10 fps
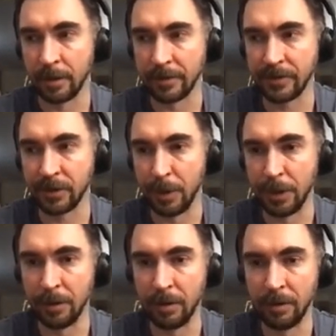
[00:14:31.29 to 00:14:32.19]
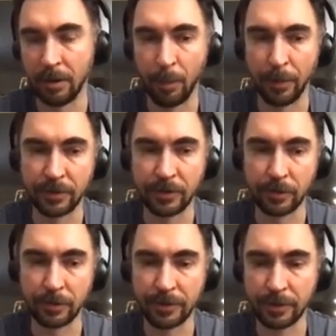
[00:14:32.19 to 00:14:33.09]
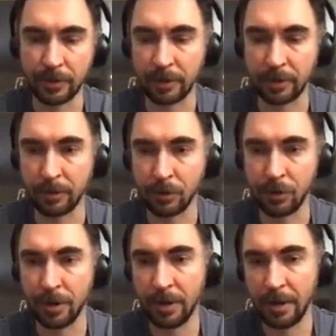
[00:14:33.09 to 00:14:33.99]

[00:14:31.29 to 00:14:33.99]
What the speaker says: semi-open source technology,